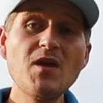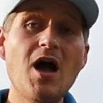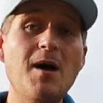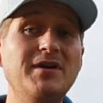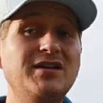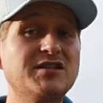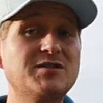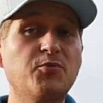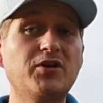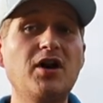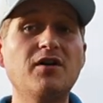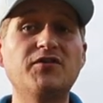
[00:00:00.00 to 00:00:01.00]
It does
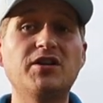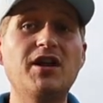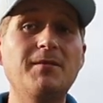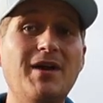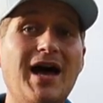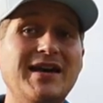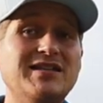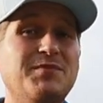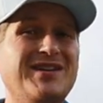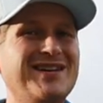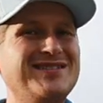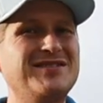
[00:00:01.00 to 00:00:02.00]
spring off the club nice, but
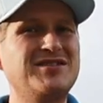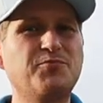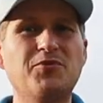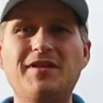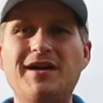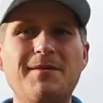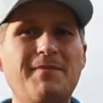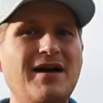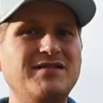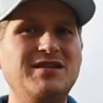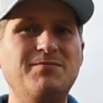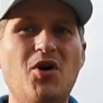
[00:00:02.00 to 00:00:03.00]
it doesn't spring like a
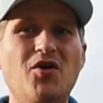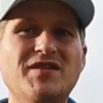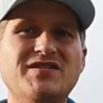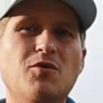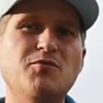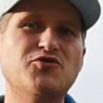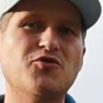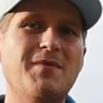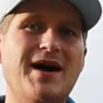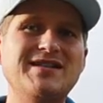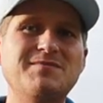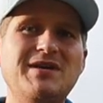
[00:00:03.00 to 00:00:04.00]
bouncy ball. This almost
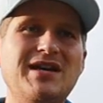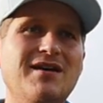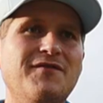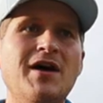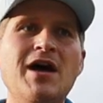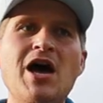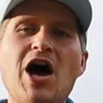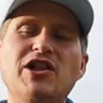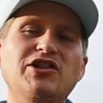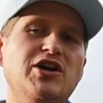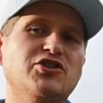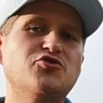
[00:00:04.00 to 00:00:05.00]
reminds me of a
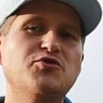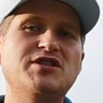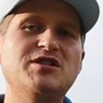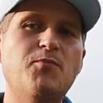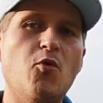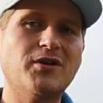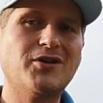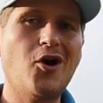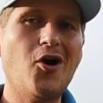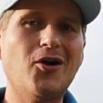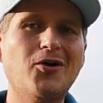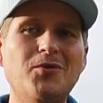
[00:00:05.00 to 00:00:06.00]
luxury sport
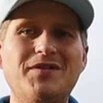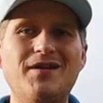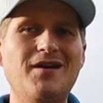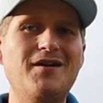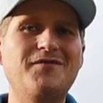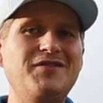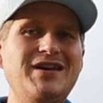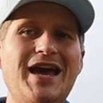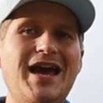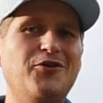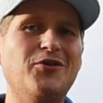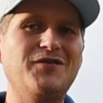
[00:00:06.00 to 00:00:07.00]
car with a
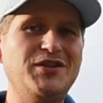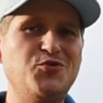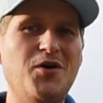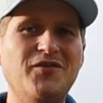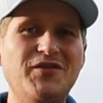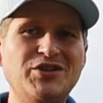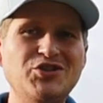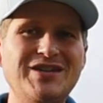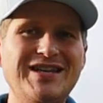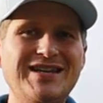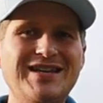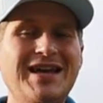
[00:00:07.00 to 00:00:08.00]
V8 or a V12 engine
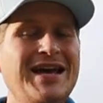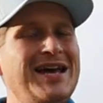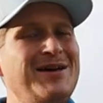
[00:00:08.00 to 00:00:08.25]
in it.